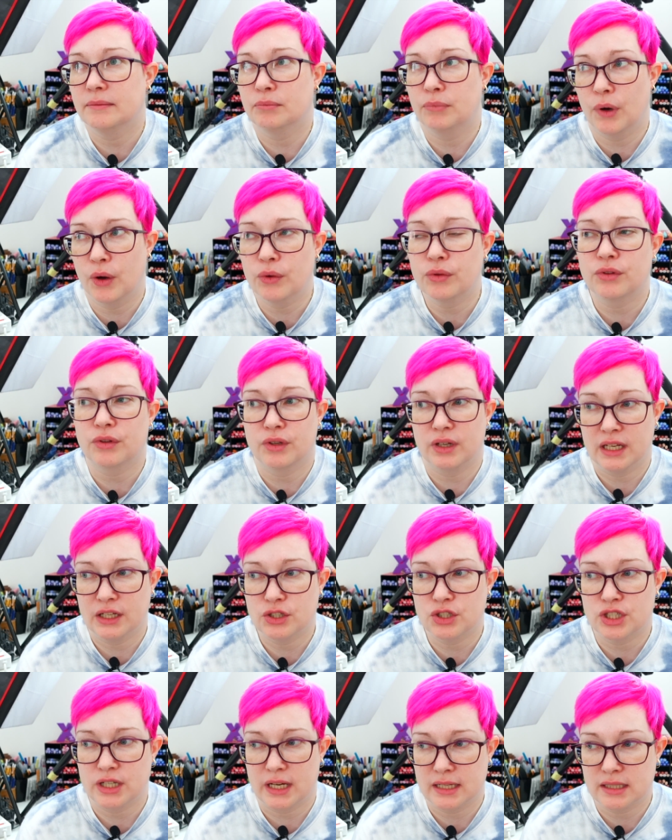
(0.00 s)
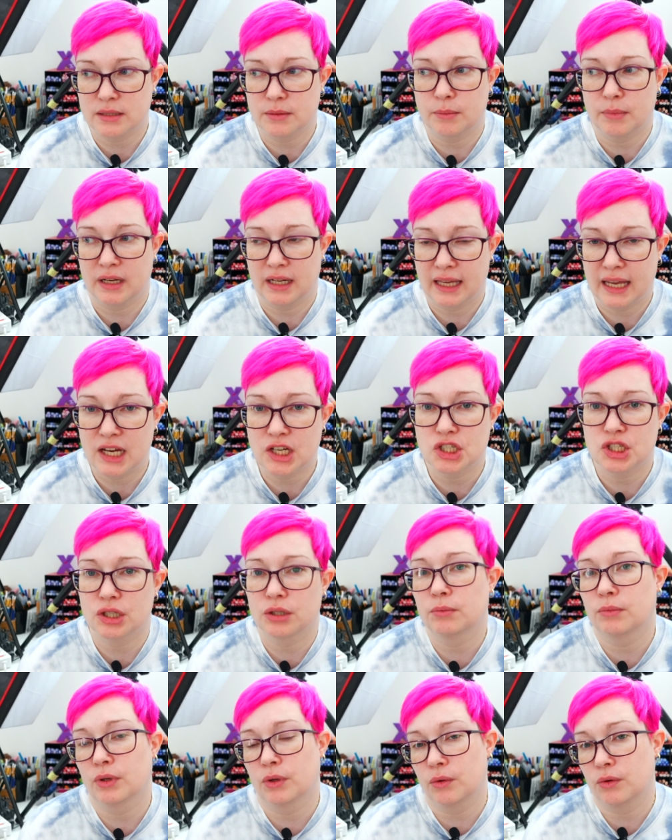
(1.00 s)
both you need to change the
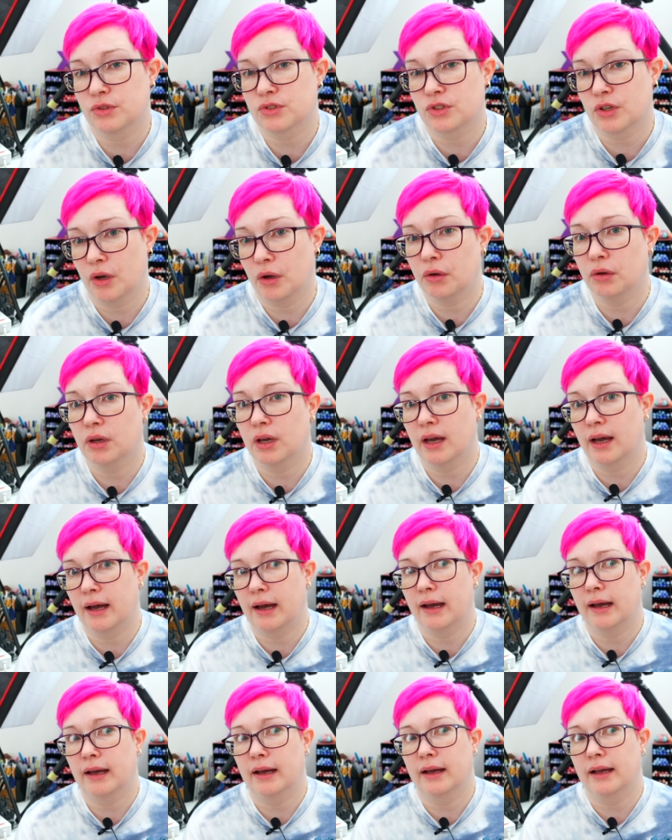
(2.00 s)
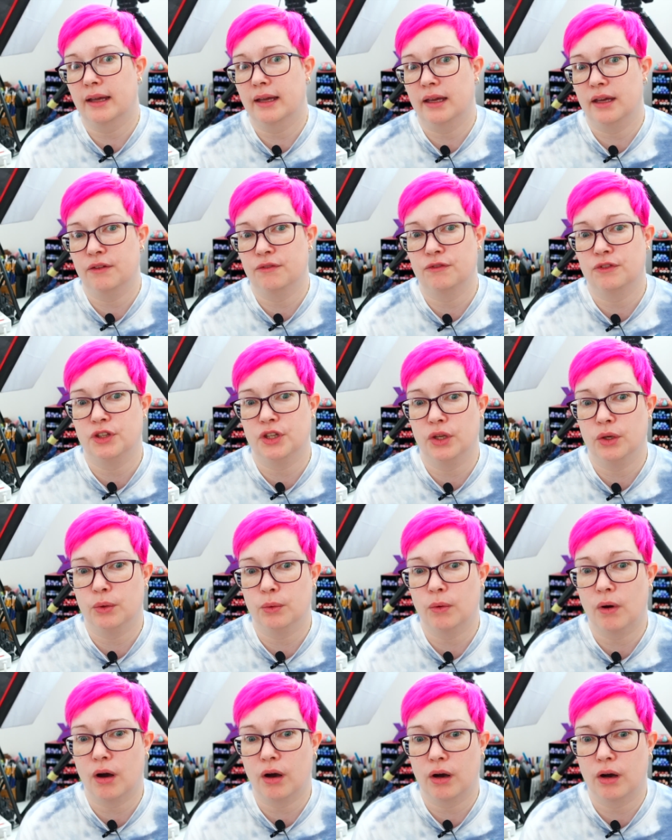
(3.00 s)
medication but also uh, if
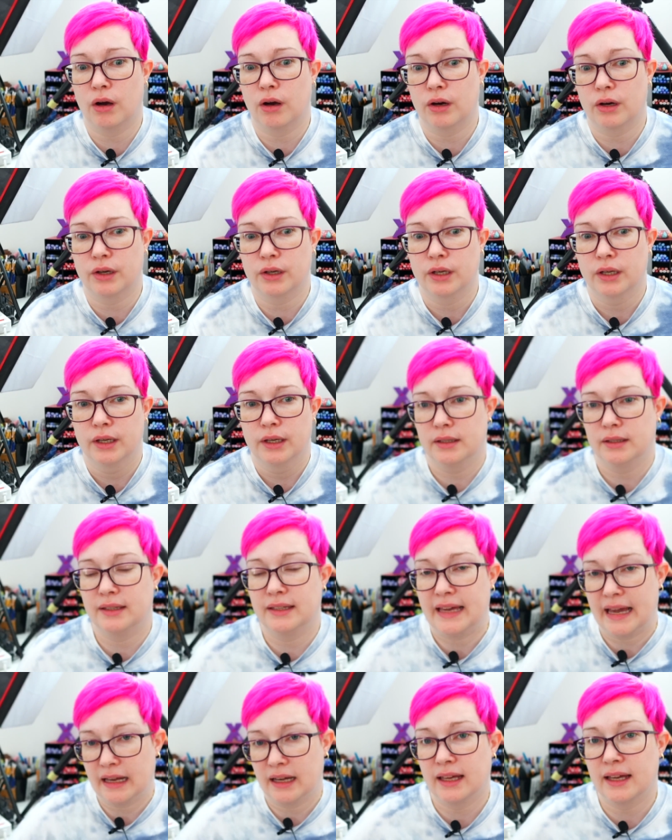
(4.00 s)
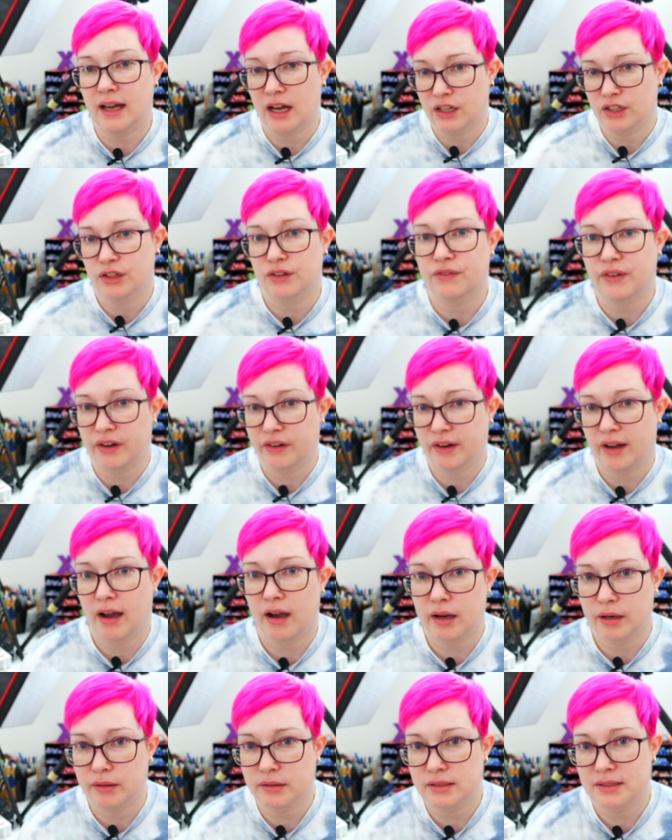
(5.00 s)
you are getting under very
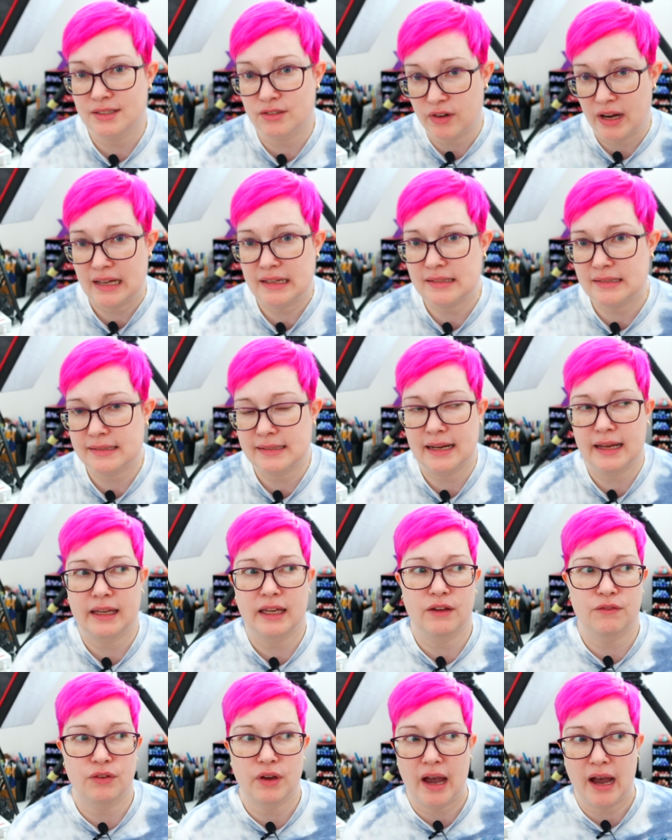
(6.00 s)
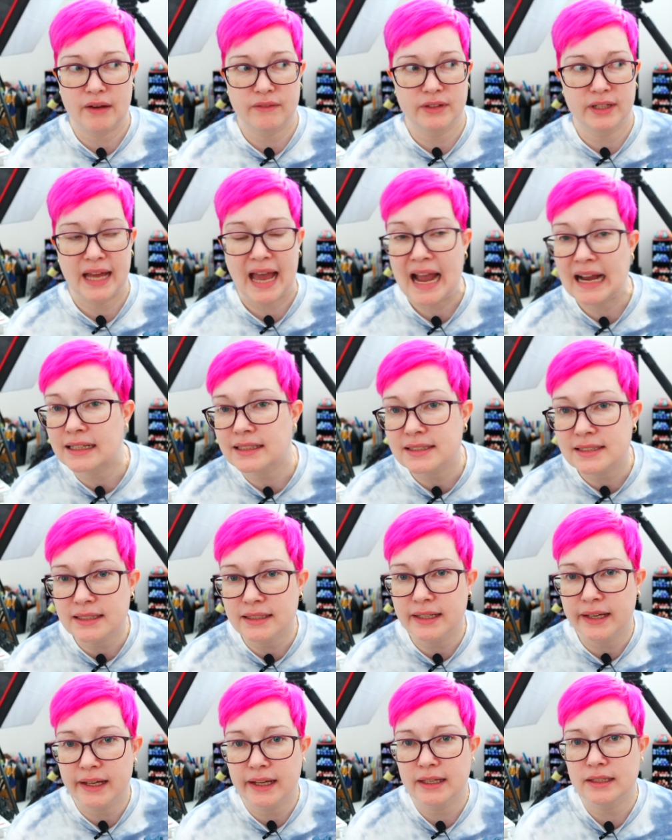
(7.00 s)
high stress like if you have an
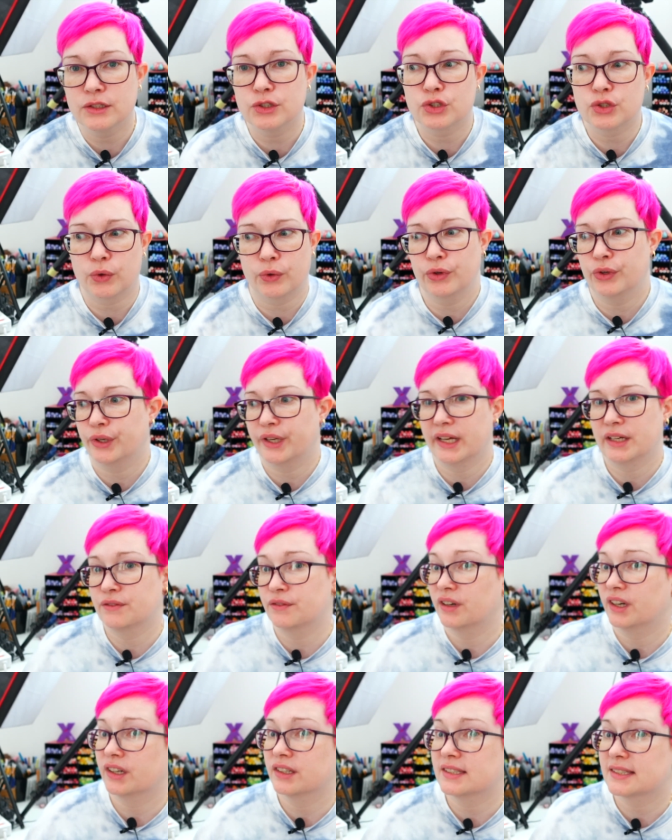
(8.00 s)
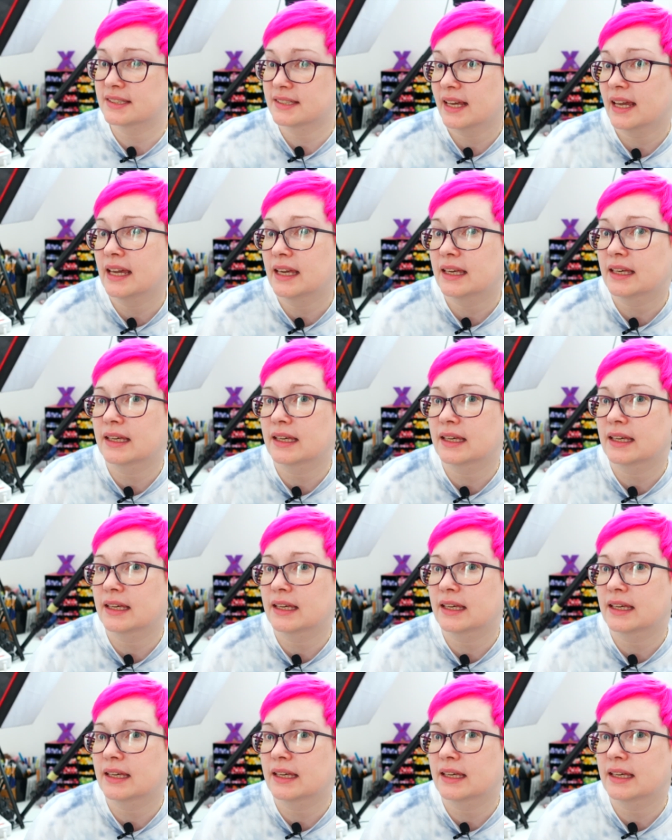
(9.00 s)
accident or you get very sick